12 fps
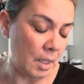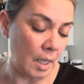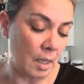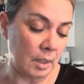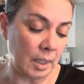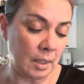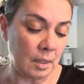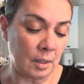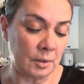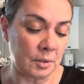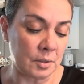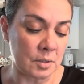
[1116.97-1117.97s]
LA
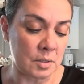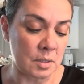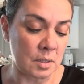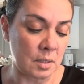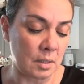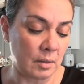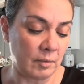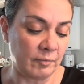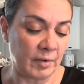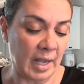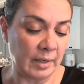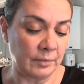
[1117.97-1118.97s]
Colors
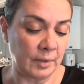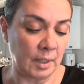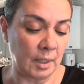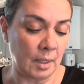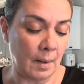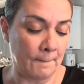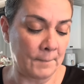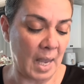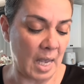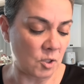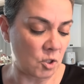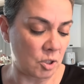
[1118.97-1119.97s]
Vibing
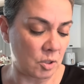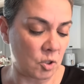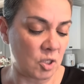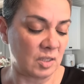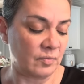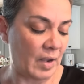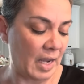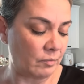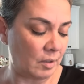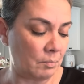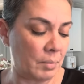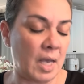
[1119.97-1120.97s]
Passion, just
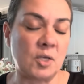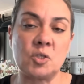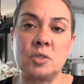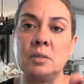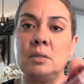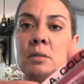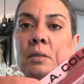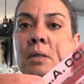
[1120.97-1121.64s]
Vibing Passion.